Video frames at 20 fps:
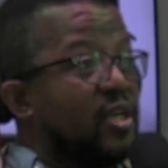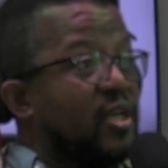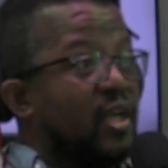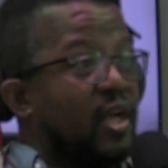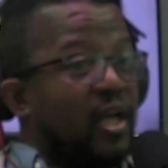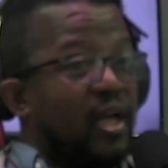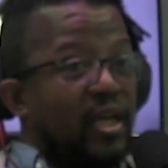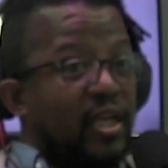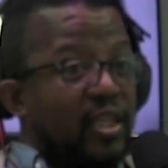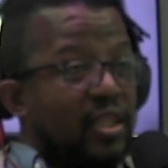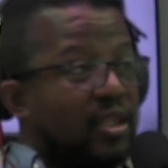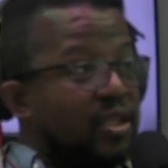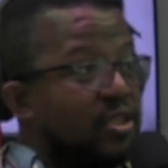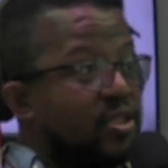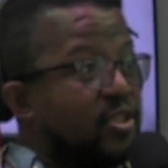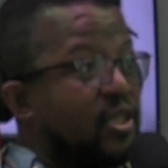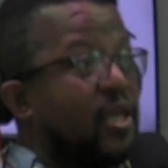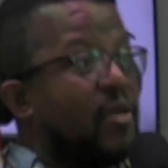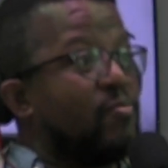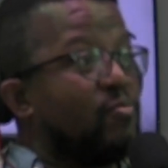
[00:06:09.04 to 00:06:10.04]
in the
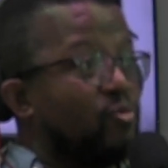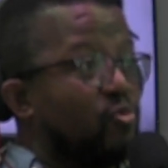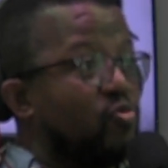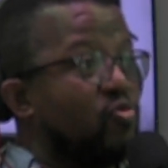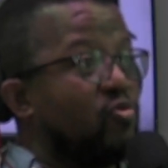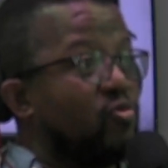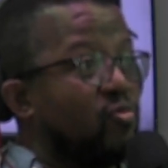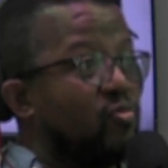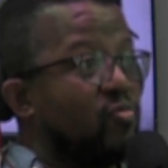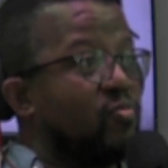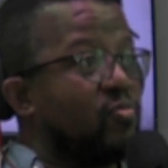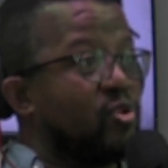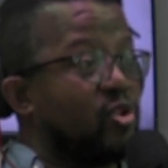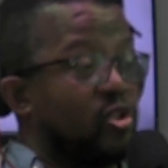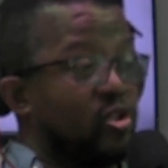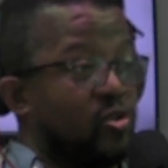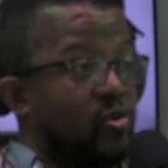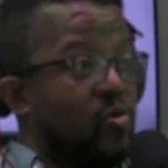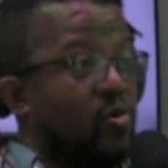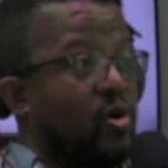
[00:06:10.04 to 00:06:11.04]
same room to
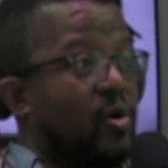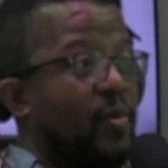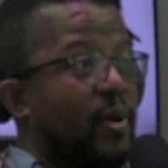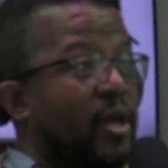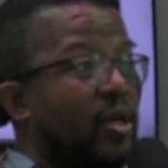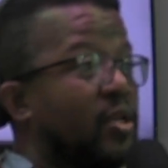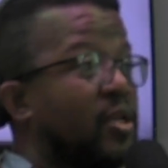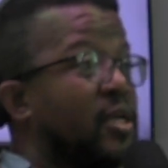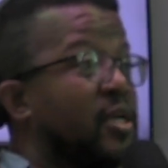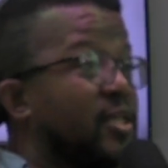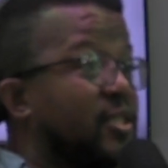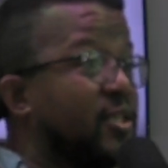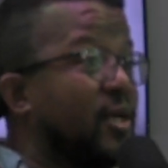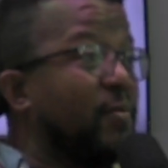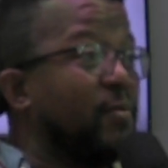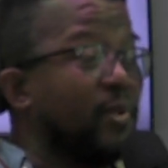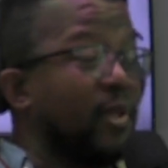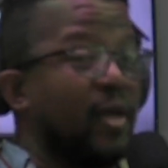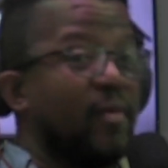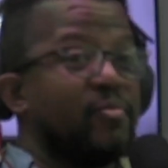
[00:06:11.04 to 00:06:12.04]
talk about it.
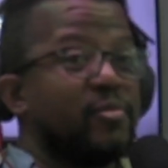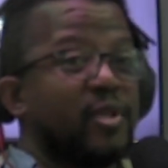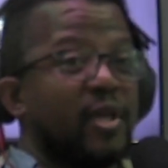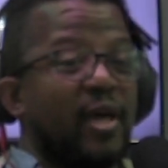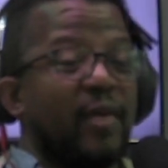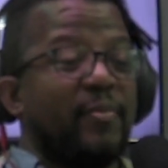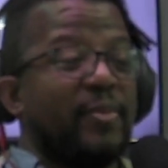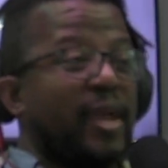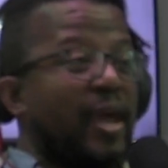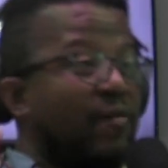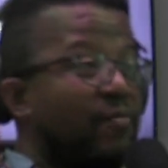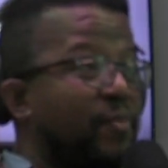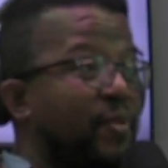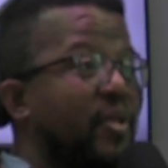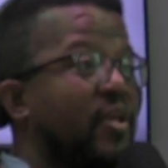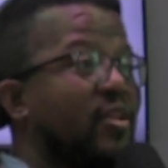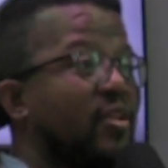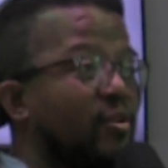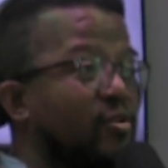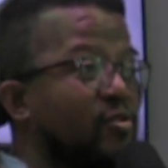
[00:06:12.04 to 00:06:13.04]
Sometimes, I mean, I've been in
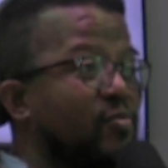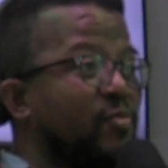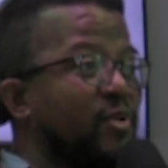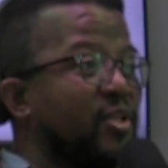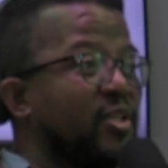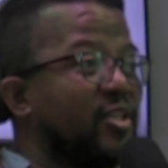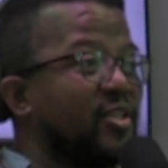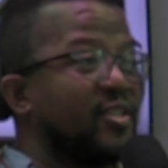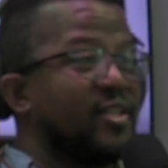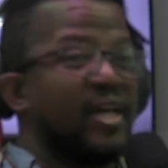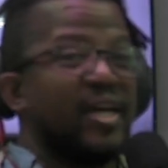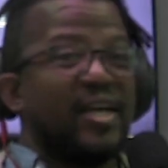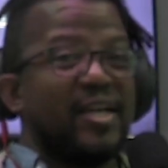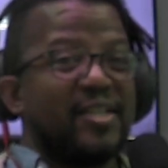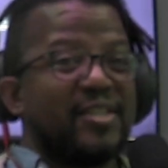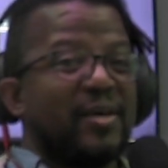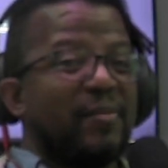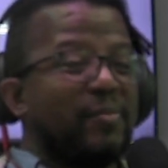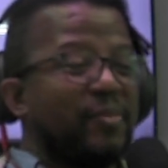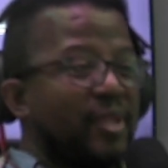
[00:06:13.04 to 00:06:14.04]
those meetings.
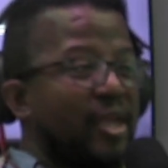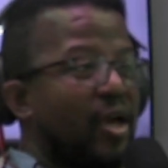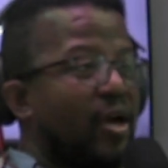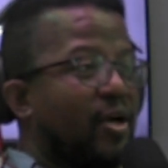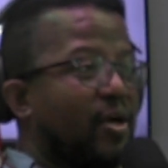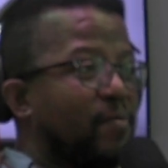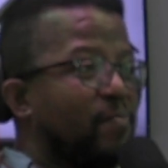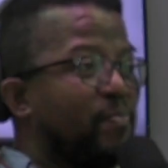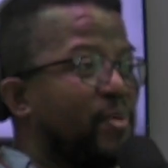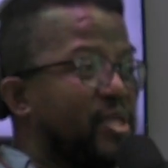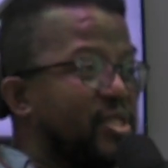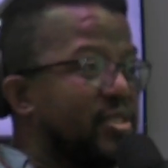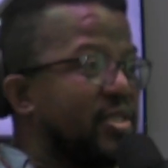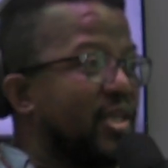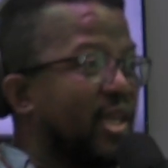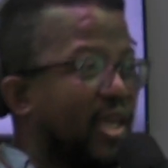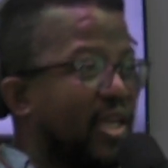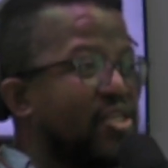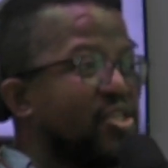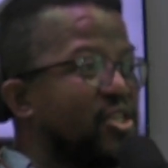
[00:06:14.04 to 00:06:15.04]
They are competing
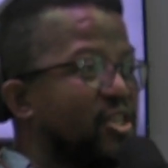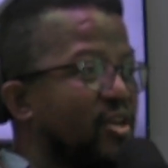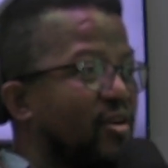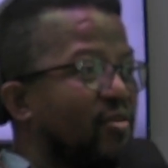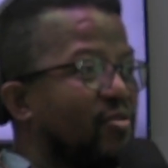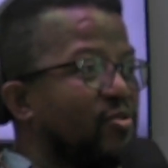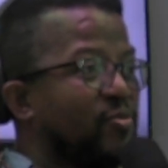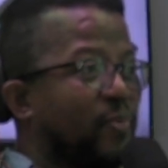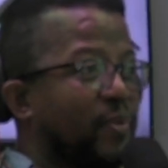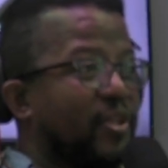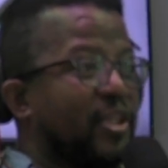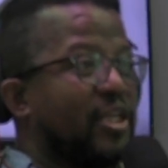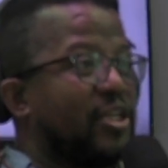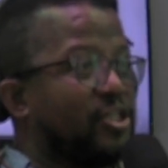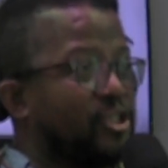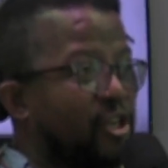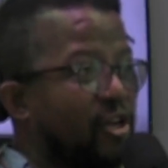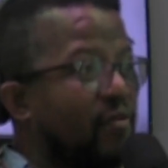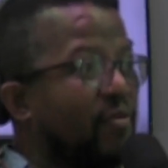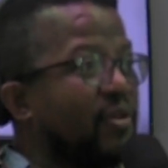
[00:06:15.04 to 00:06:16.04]
NGOs, but they're
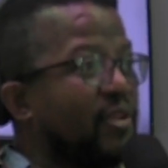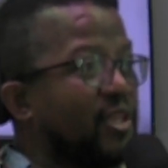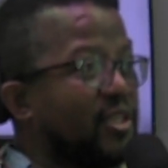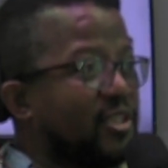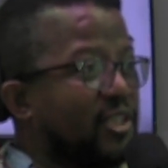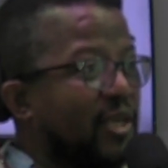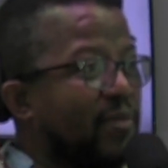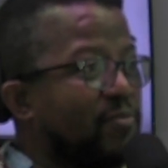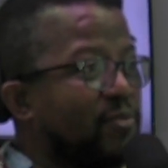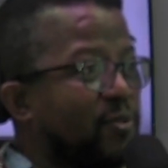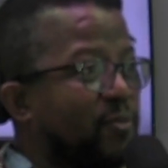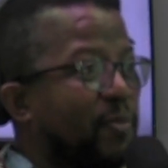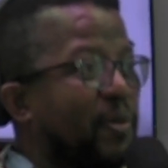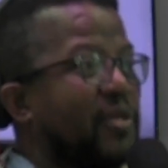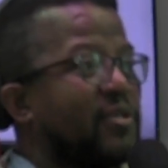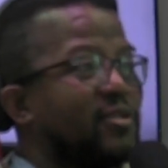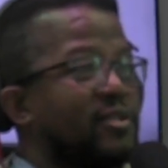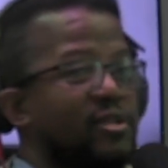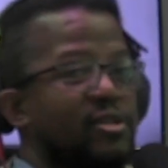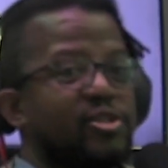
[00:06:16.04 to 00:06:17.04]
sharing the same space
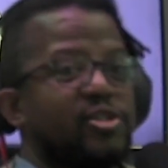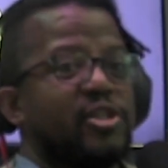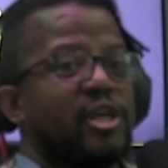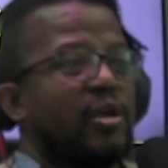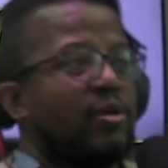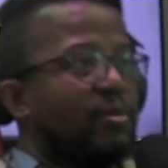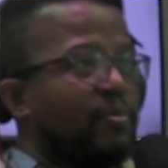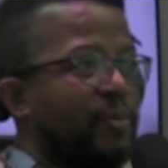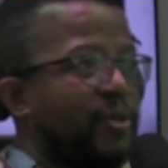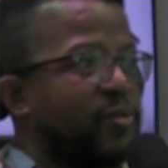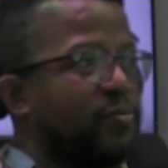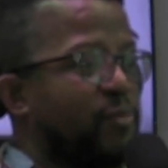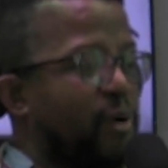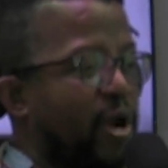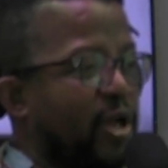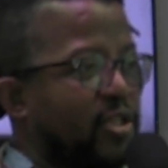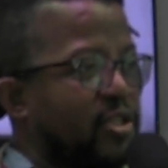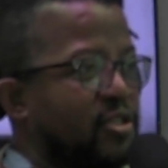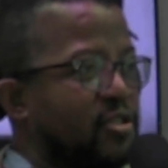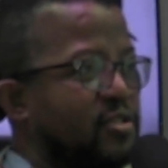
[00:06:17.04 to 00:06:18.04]
and sharing best
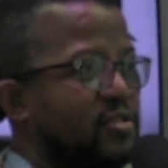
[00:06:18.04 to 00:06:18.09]
practice.